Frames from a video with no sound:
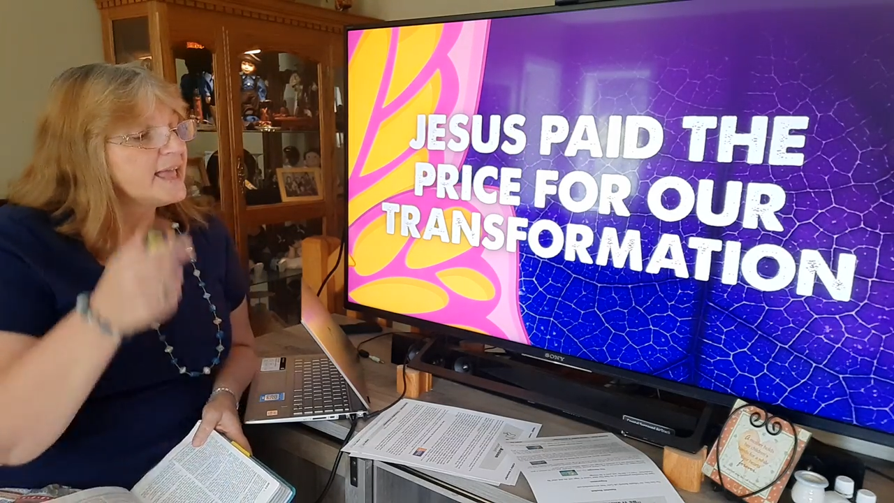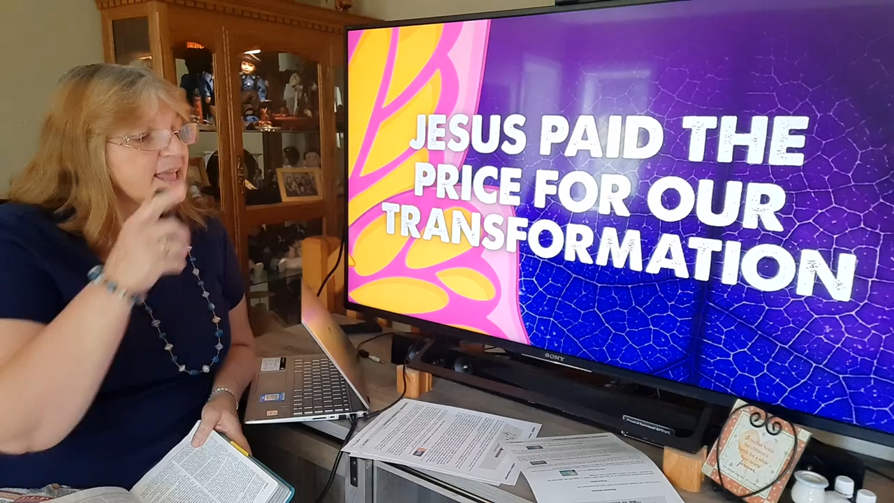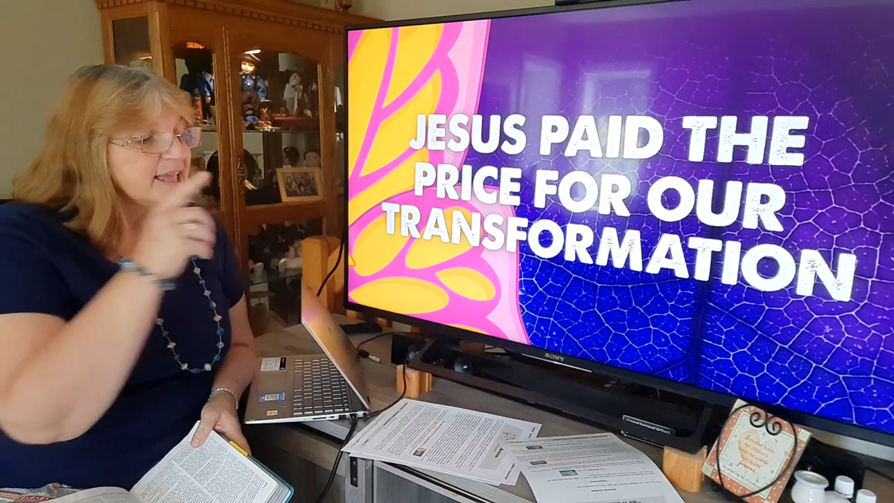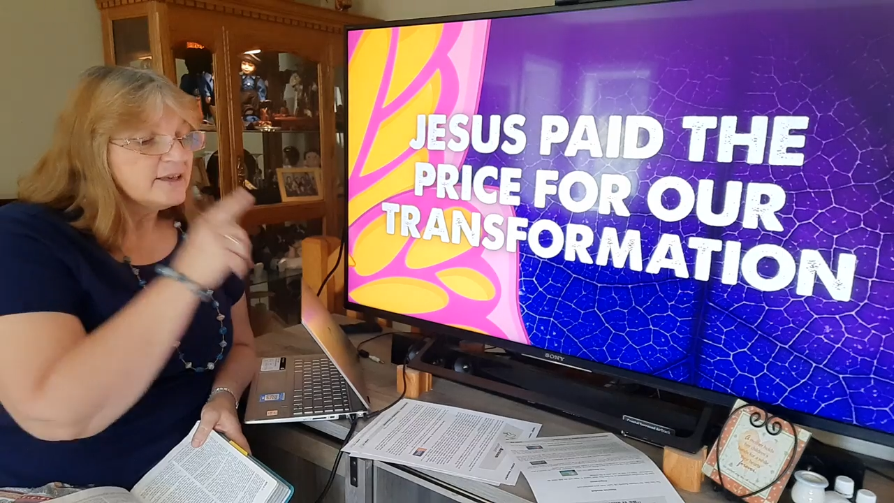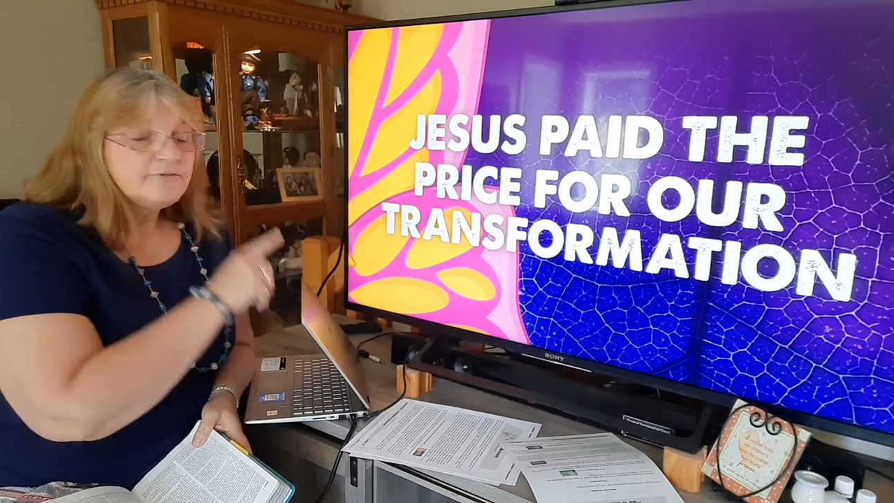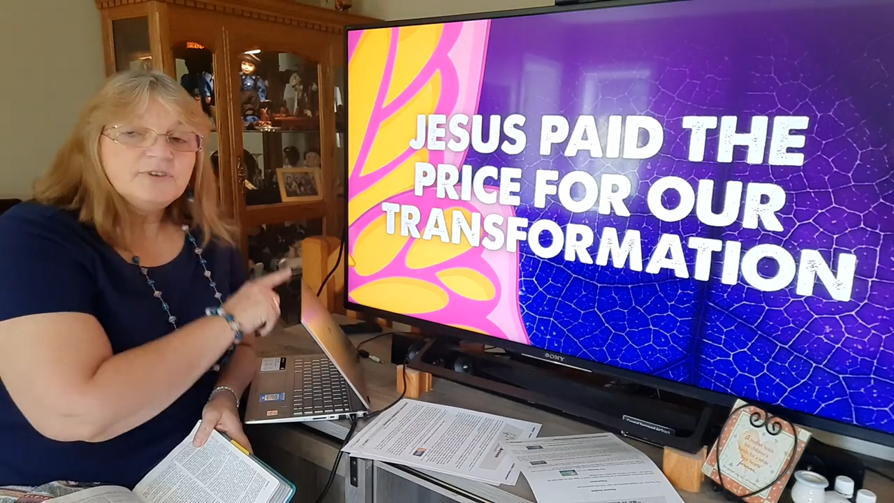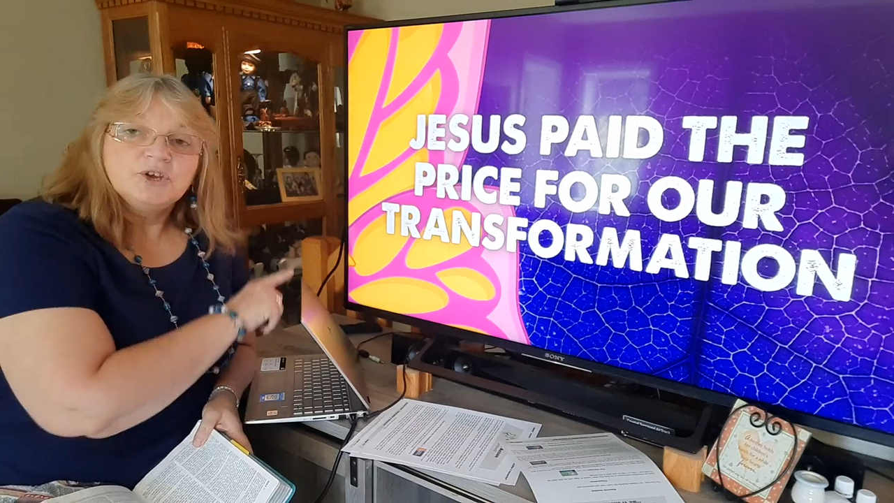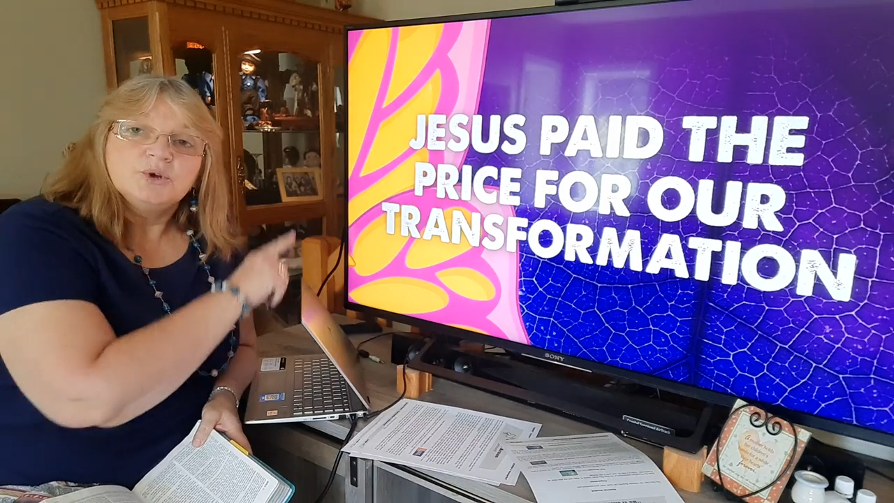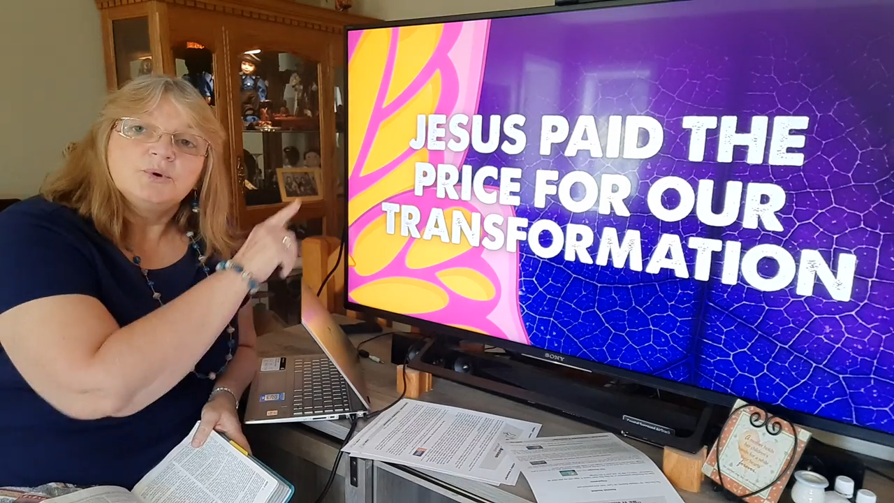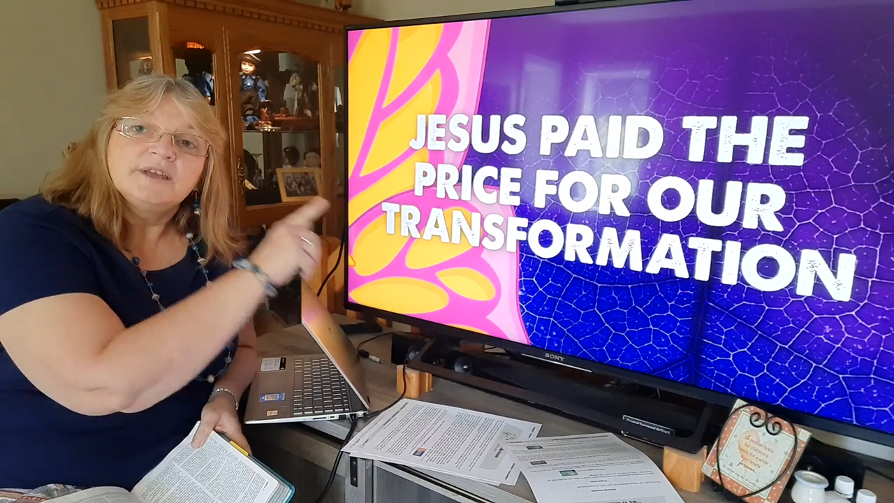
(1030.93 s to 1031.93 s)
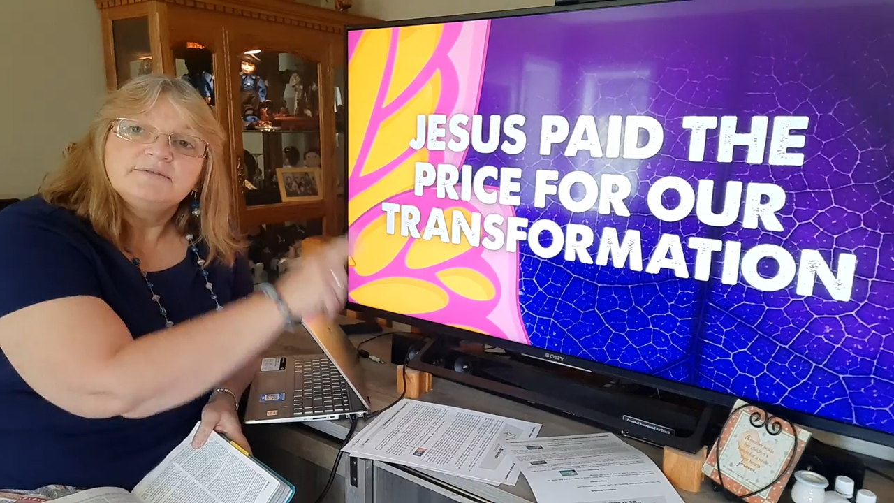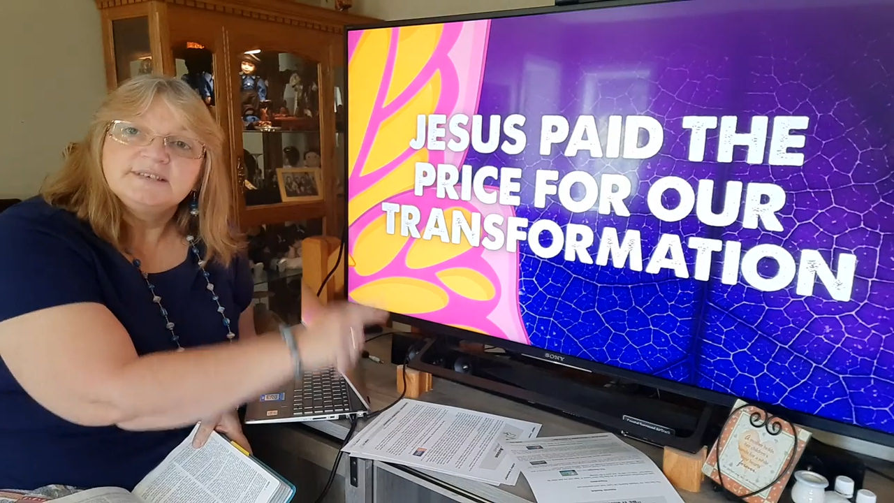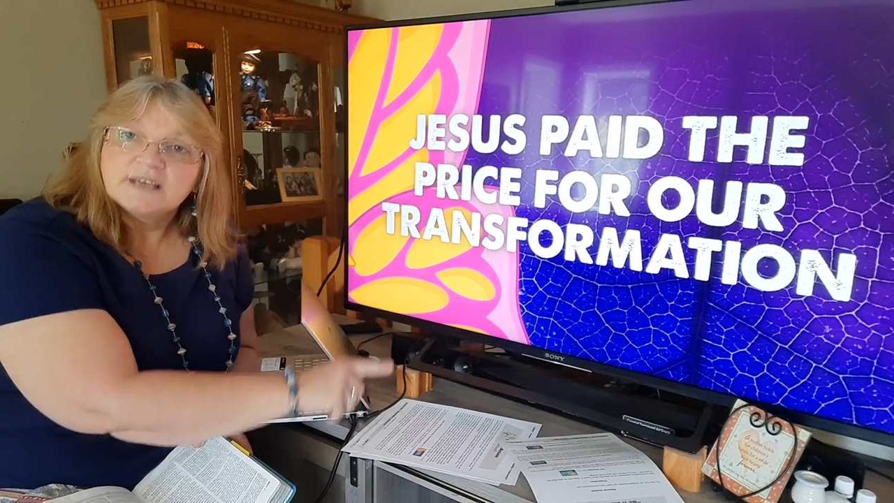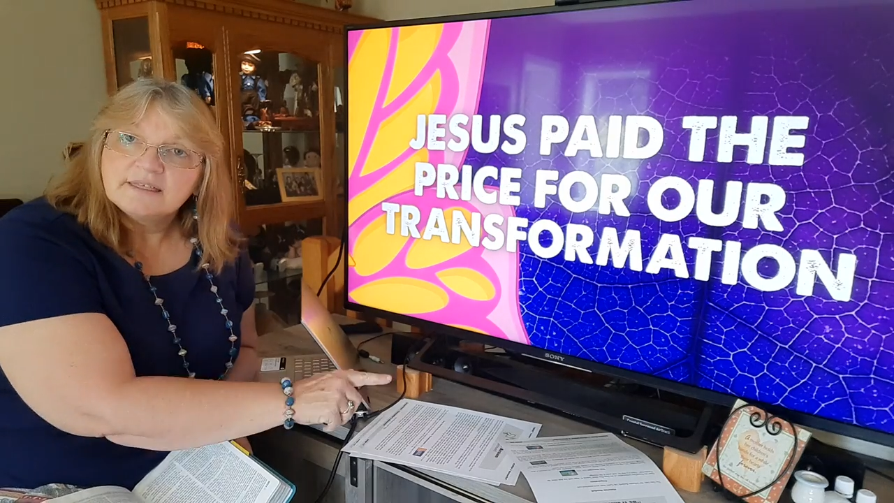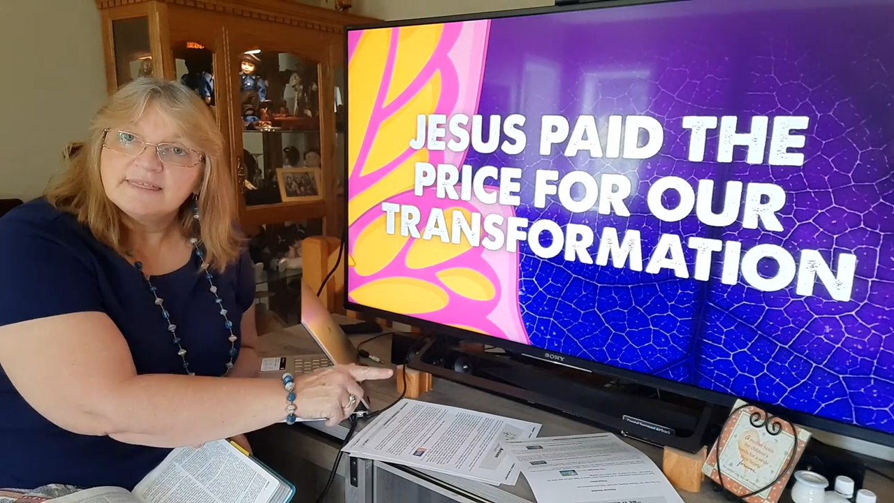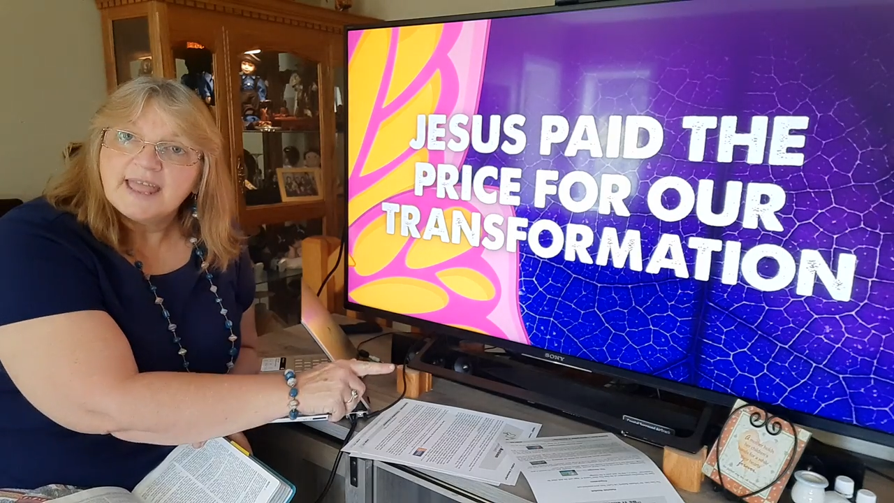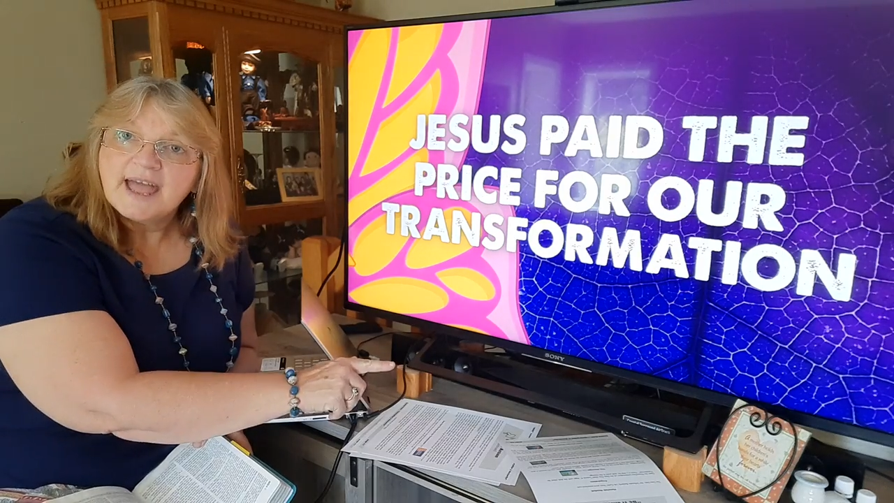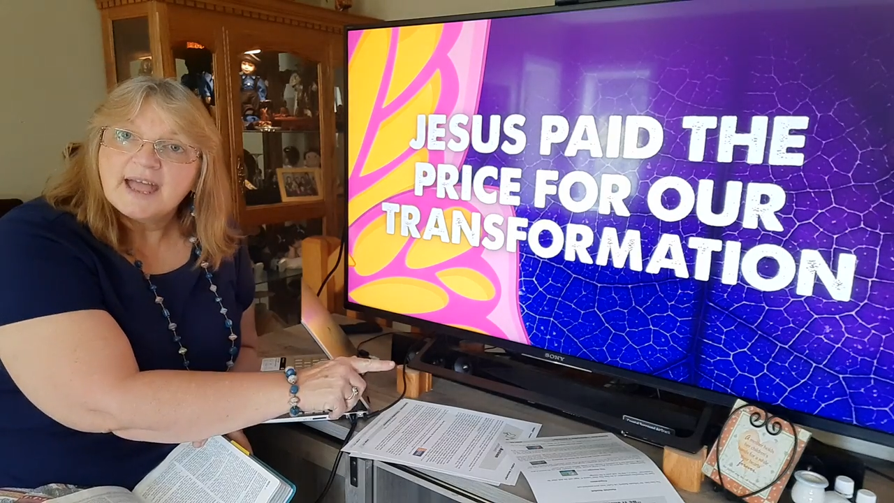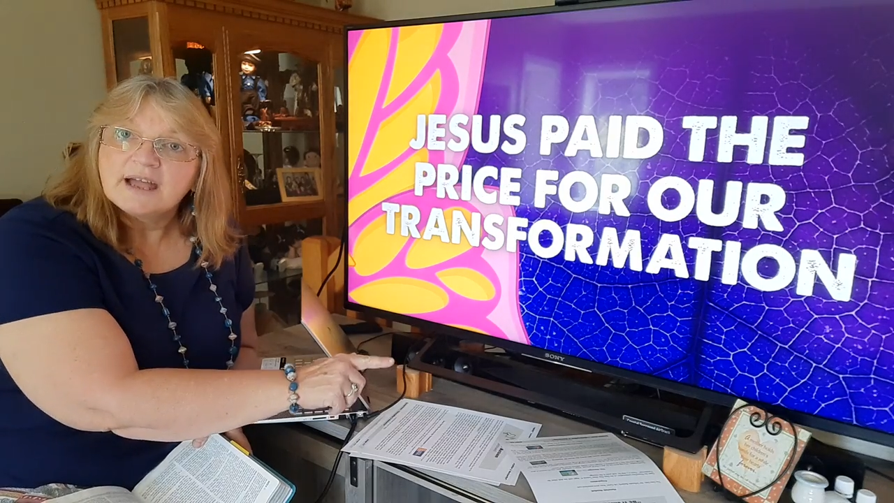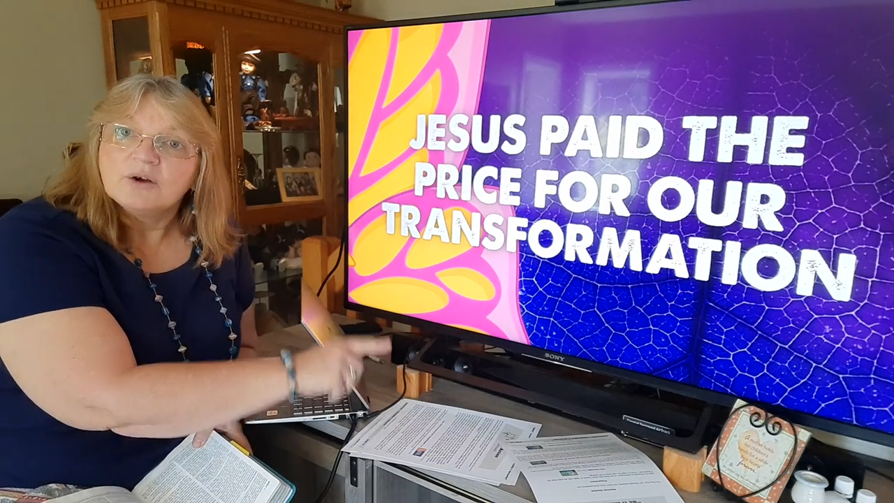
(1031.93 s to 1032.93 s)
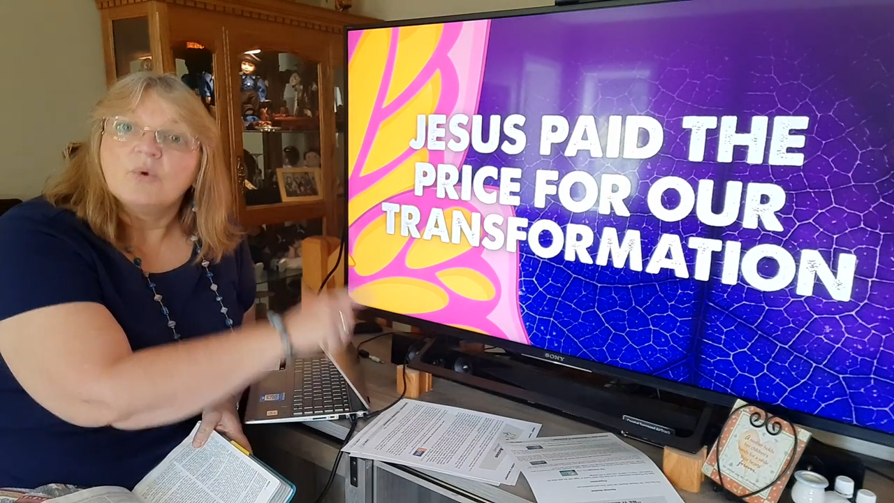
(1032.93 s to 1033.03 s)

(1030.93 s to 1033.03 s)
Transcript: If you have done that,